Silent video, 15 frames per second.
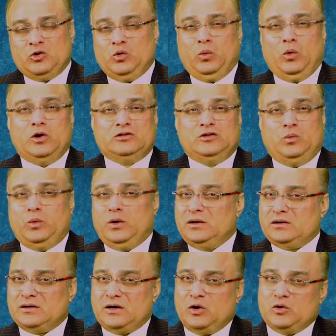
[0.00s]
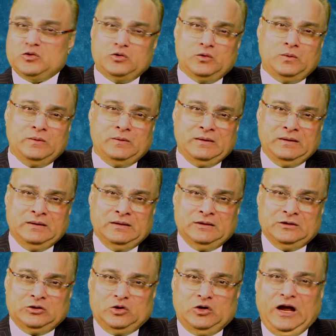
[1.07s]
toward the world around you.
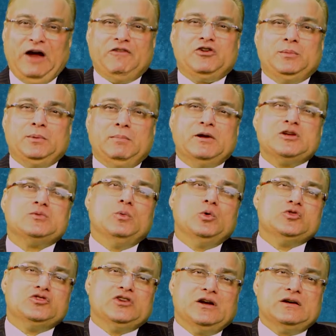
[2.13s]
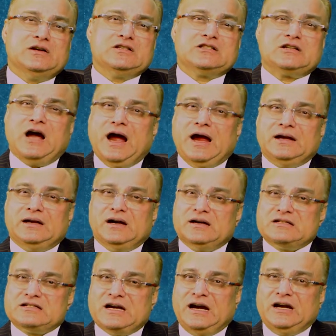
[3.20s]
You'll have to be much more generous, kind,
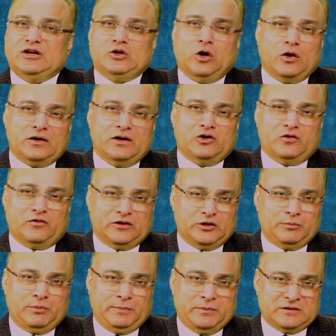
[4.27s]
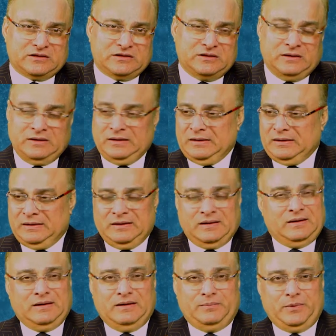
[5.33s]
understanding, tolerant of other
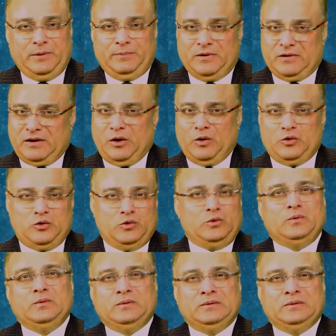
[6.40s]
people around you.